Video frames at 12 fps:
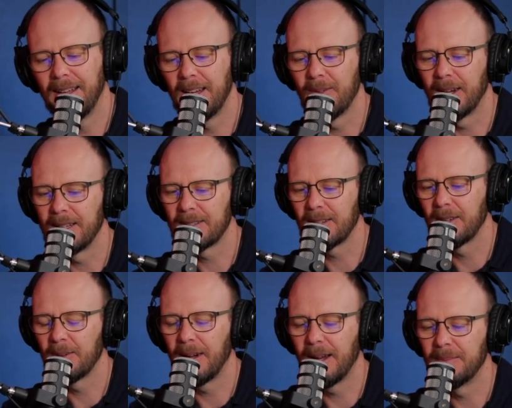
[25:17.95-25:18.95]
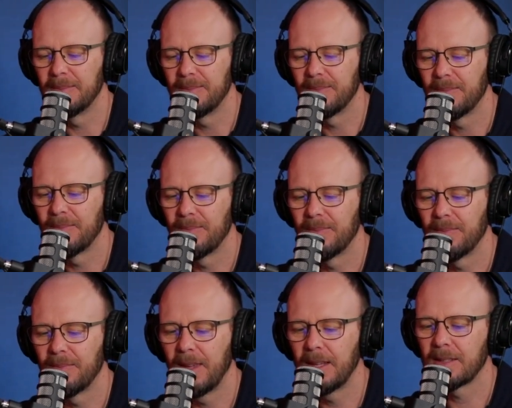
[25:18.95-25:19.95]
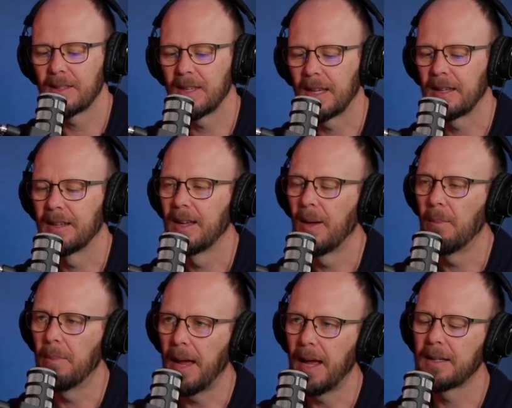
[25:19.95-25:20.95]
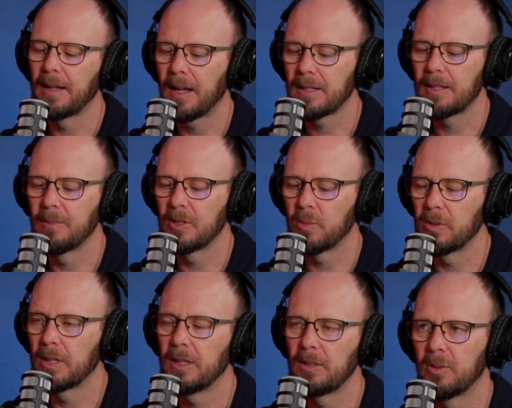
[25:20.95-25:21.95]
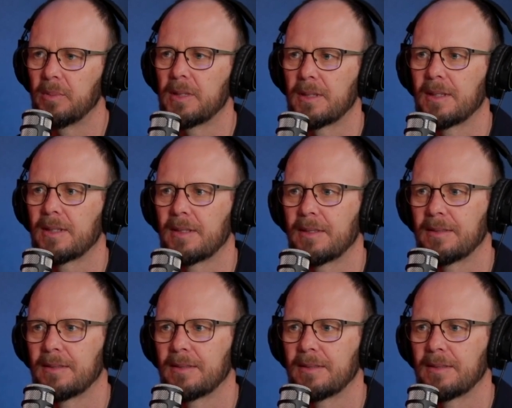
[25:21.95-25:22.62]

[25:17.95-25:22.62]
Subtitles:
anyway, so here's the thing. Bad customers will kill your business.